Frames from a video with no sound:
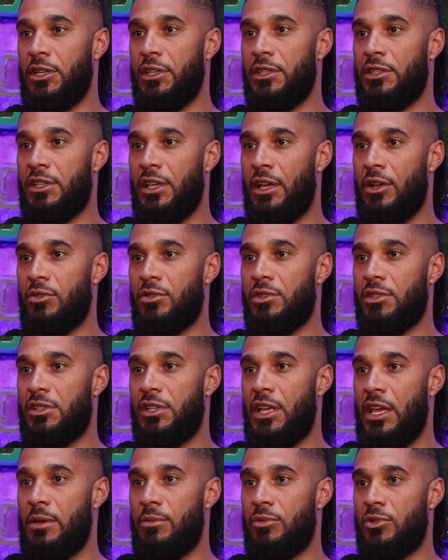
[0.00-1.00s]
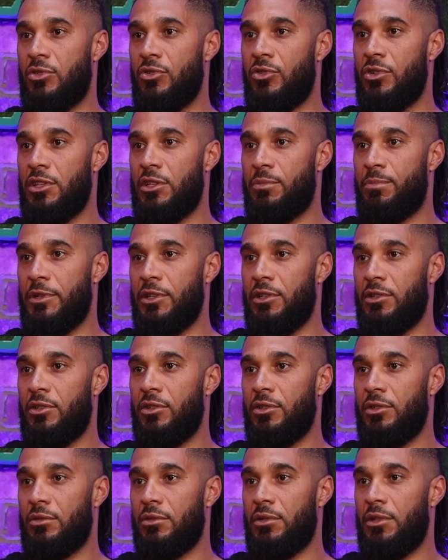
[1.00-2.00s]
Uh, he tells the same story. He's been
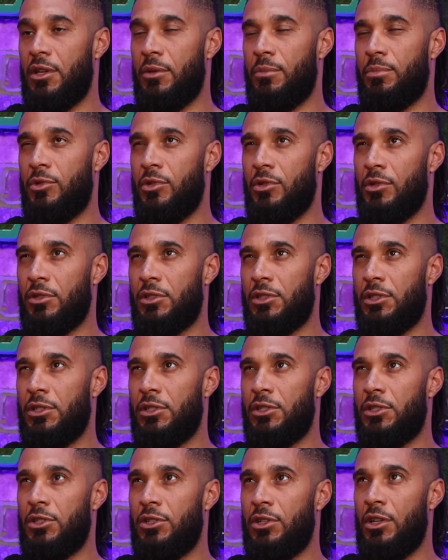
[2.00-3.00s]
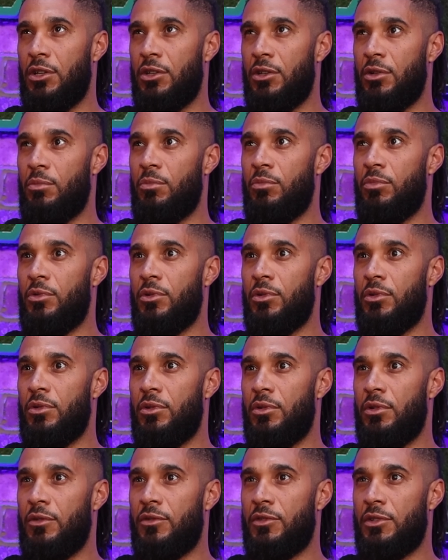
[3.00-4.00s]
abduct, abducted a
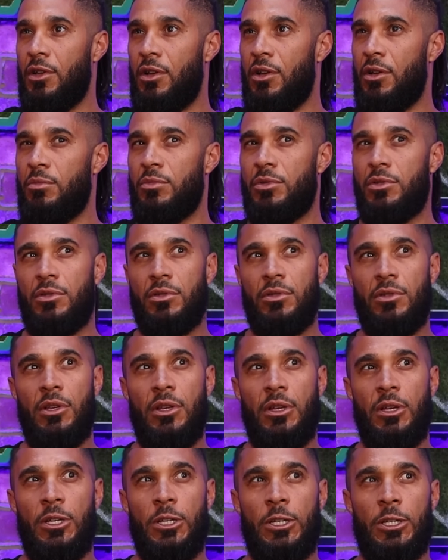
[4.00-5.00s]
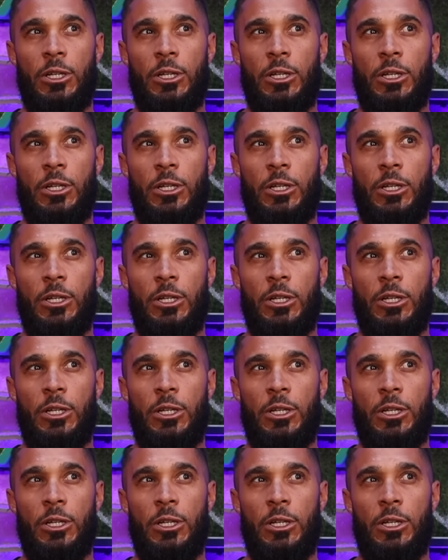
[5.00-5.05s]
number of times.